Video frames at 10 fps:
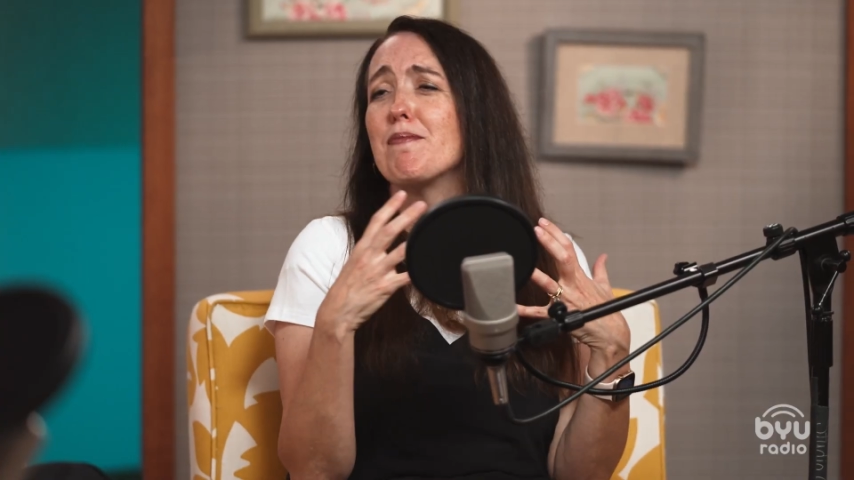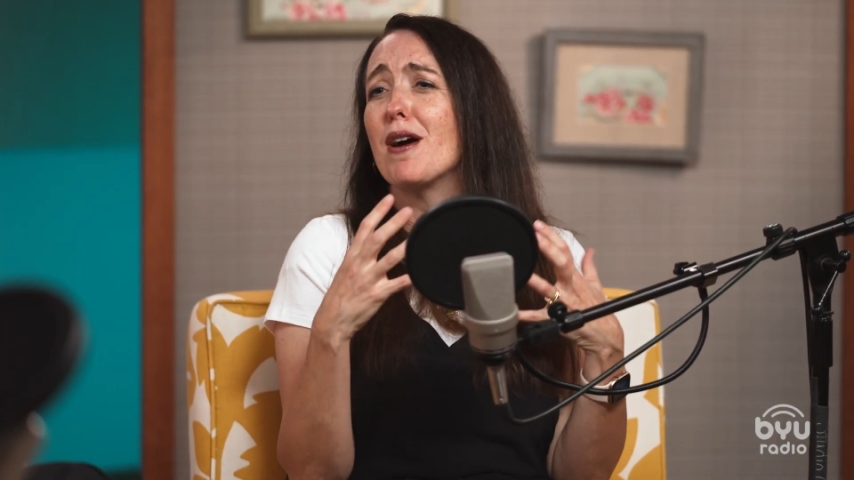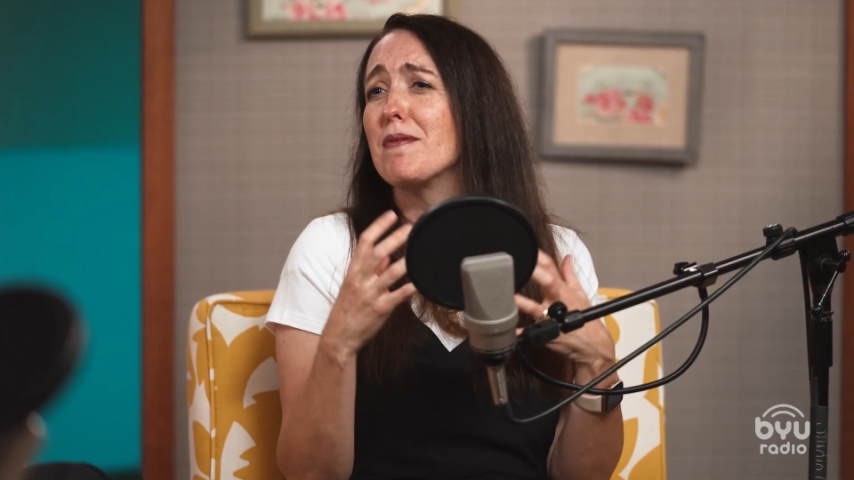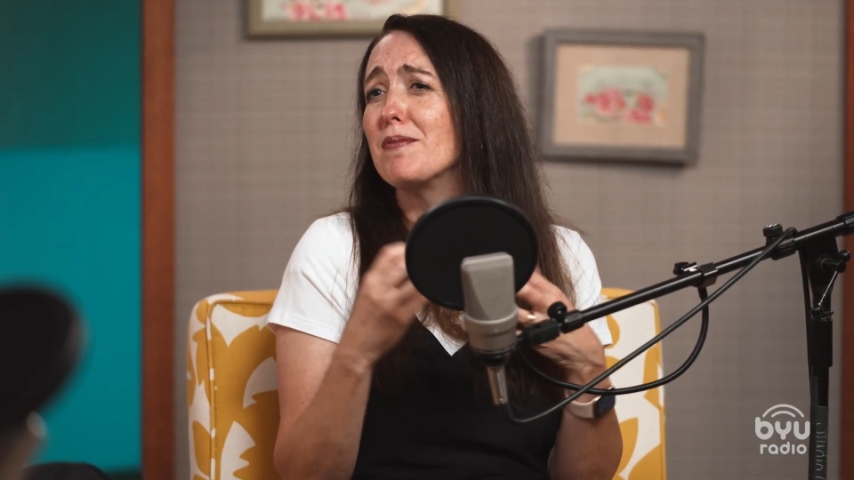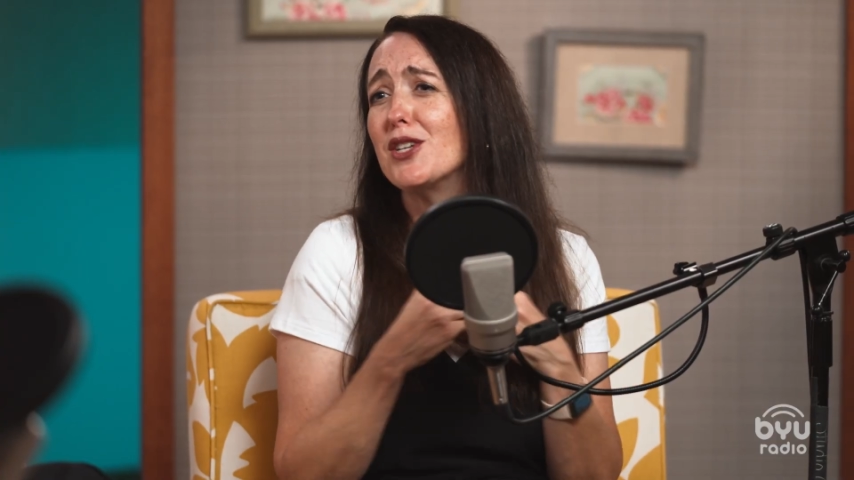
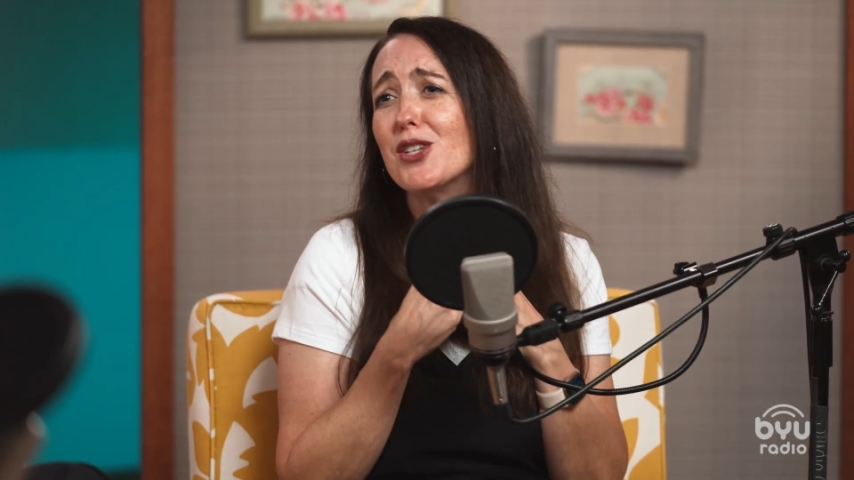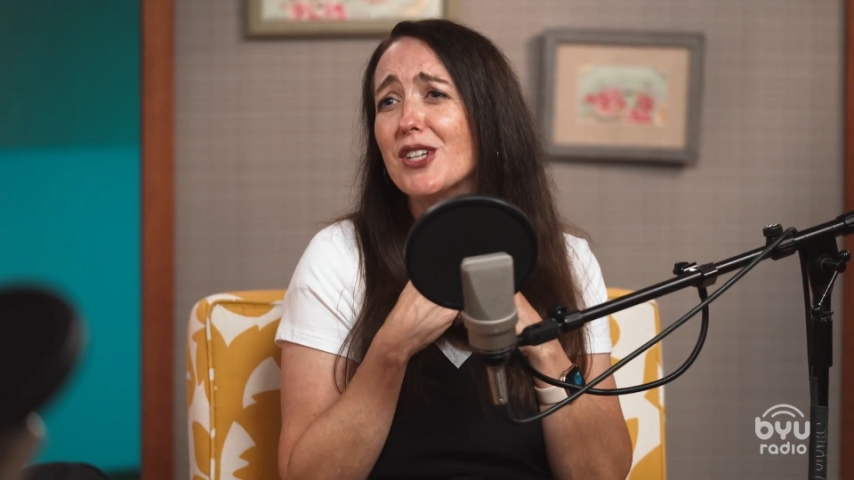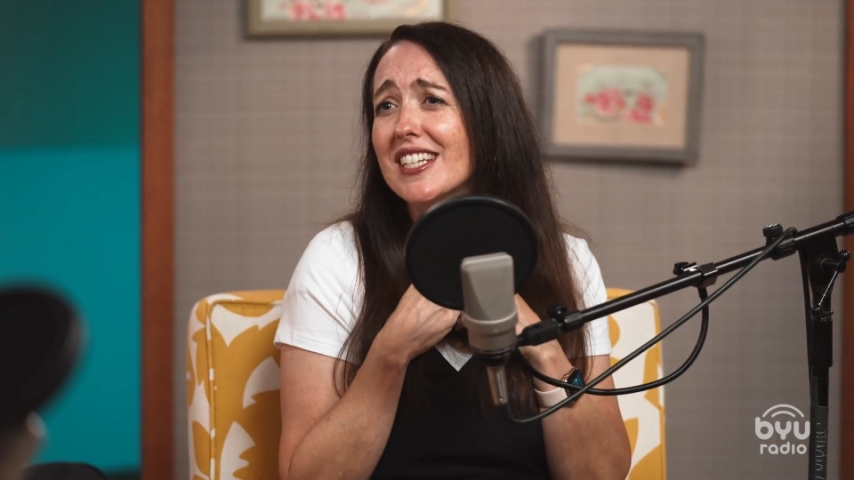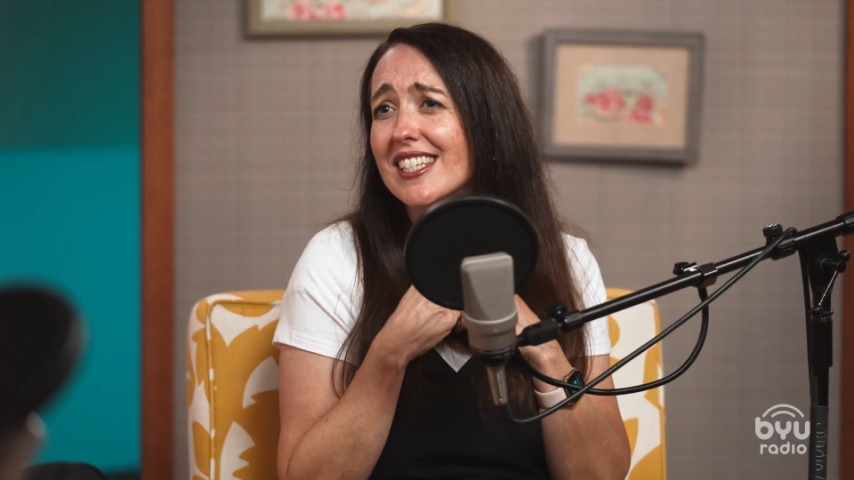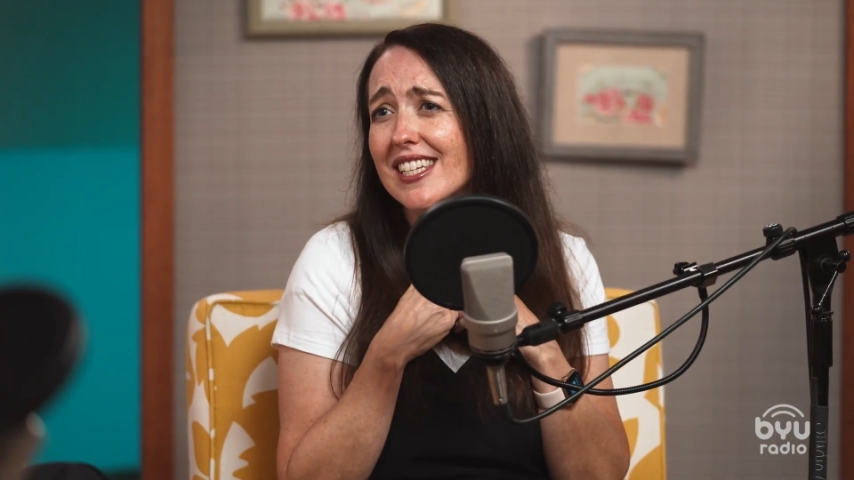probably
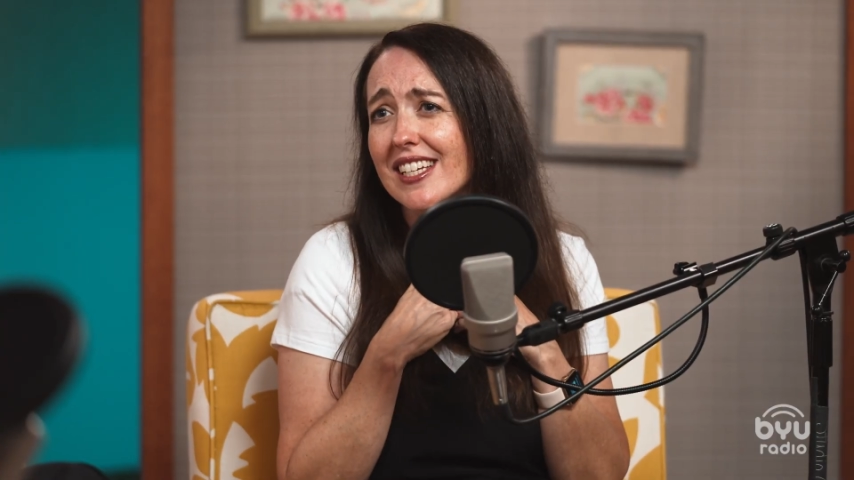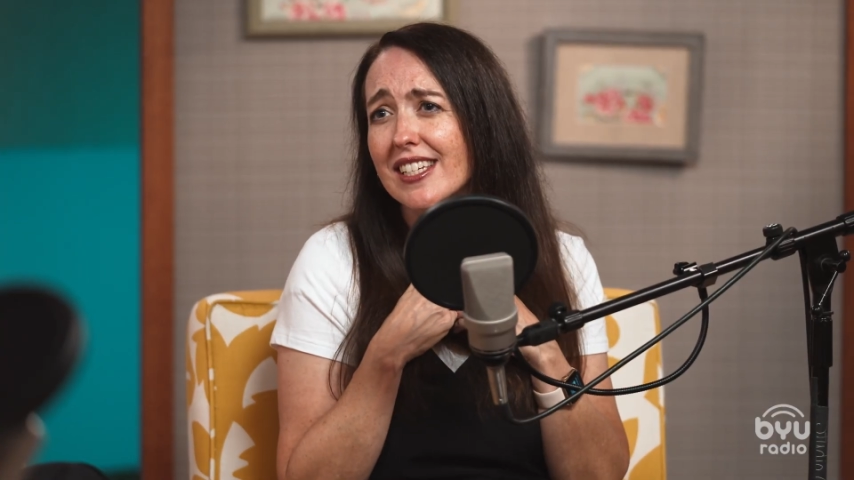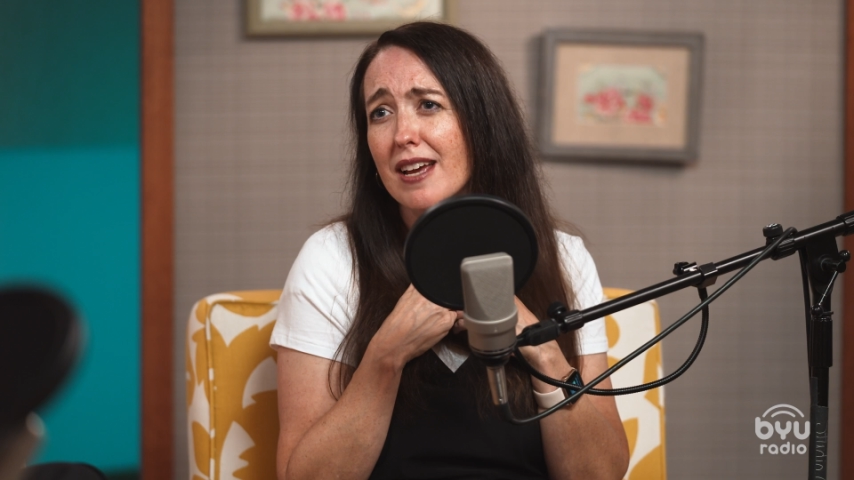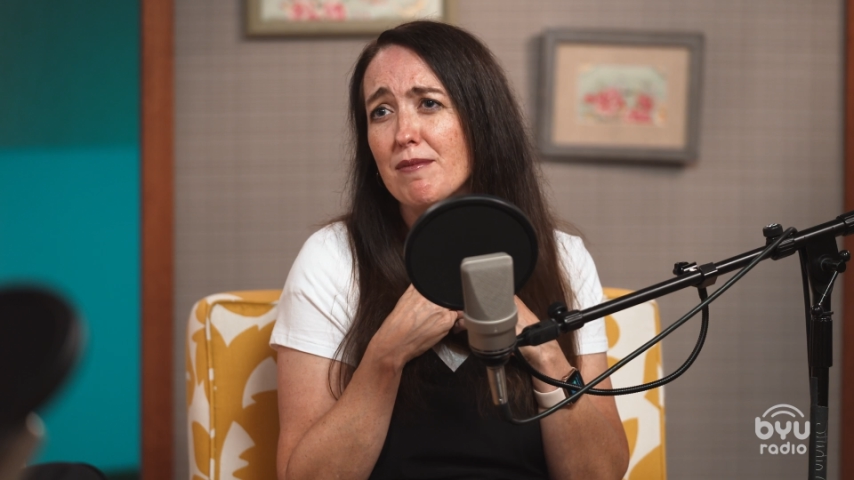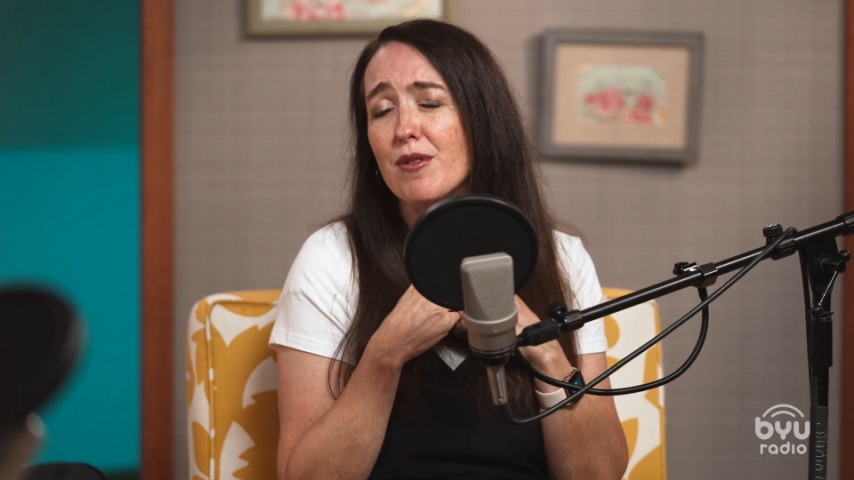shouldn't steal
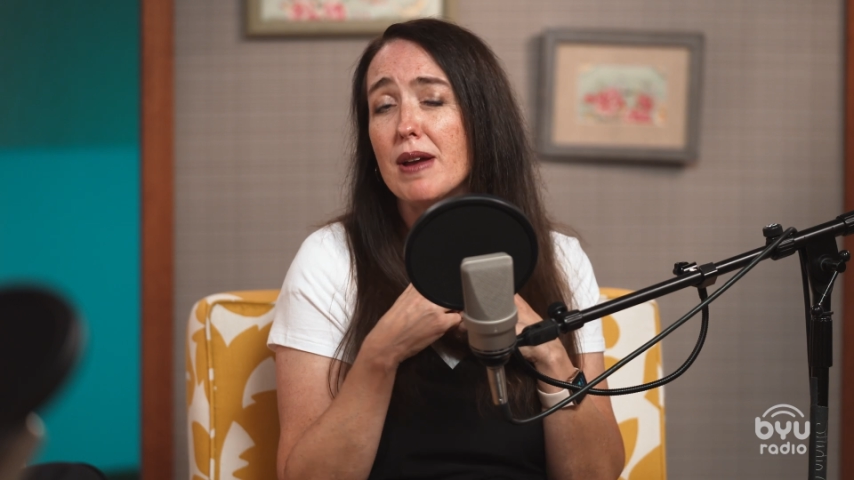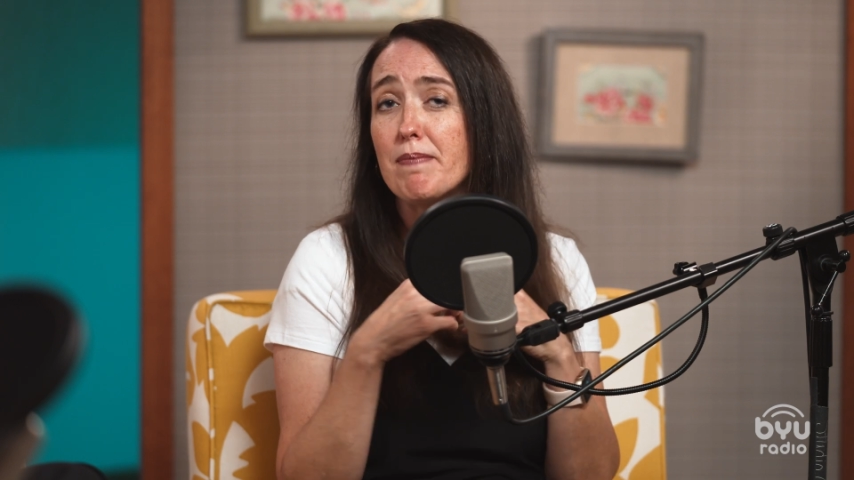time away.